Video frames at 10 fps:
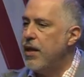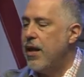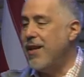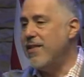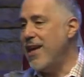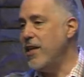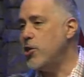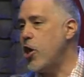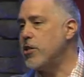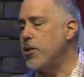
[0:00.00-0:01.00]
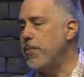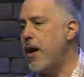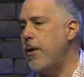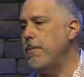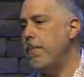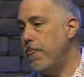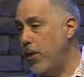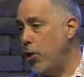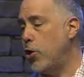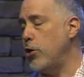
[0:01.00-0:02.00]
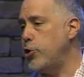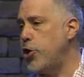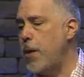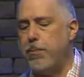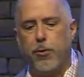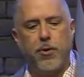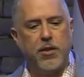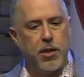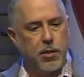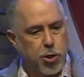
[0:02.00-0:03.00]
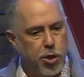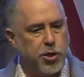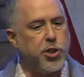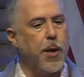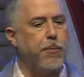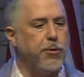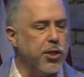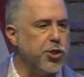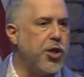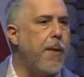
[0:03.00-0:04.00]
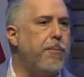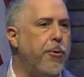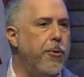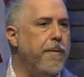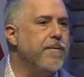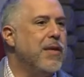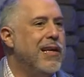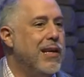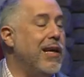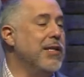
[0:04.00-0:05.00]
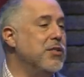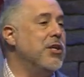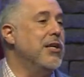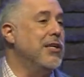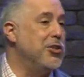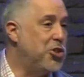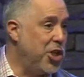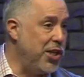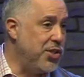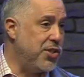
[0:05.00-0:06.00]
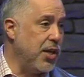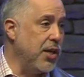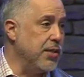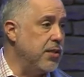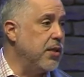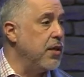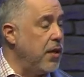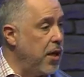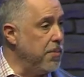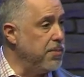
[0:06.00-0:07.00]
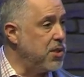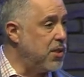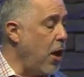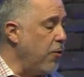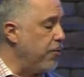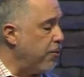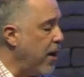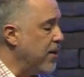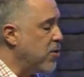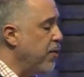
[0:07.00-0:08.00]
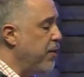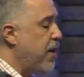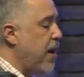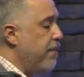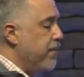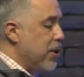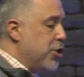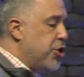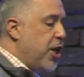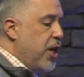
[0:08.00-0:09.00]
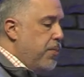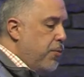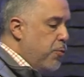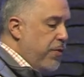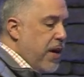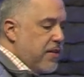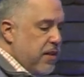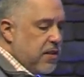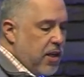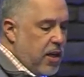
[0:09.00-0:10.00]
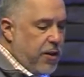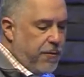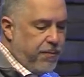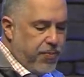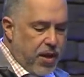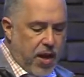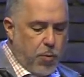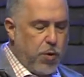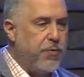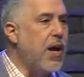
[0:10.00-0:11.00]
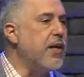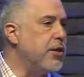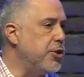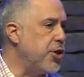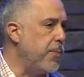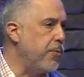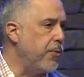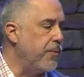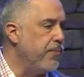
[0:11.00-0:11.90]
And then he talks about the good shepherd. And the good shepherd, the shepherd, is Jesus himself, right? So we've got the sheep, we've got the thief, and we've got the shepherd.